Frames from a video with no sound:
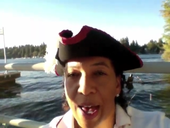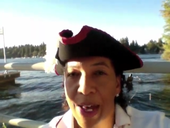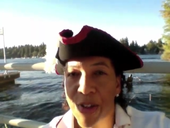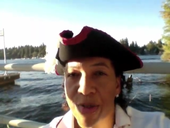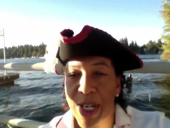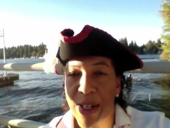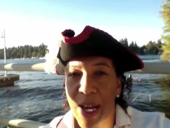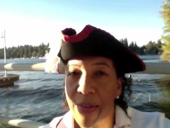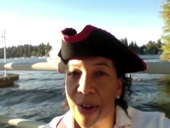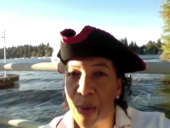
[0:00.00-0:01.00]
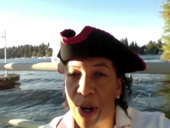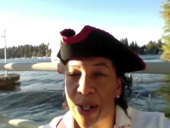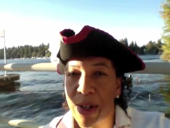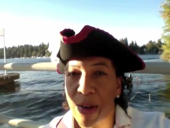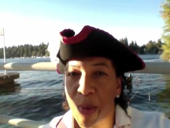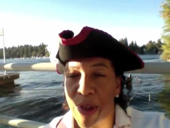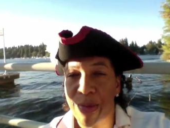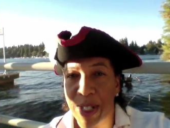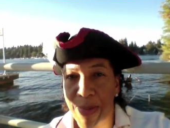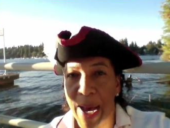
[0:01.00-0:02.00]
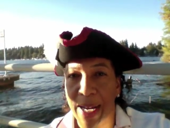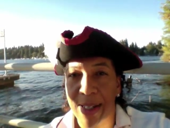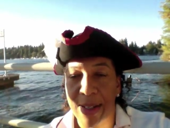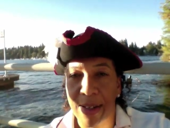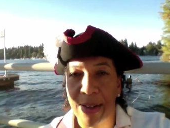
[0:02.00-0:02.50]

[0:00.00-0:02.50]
and treat everyone with respect.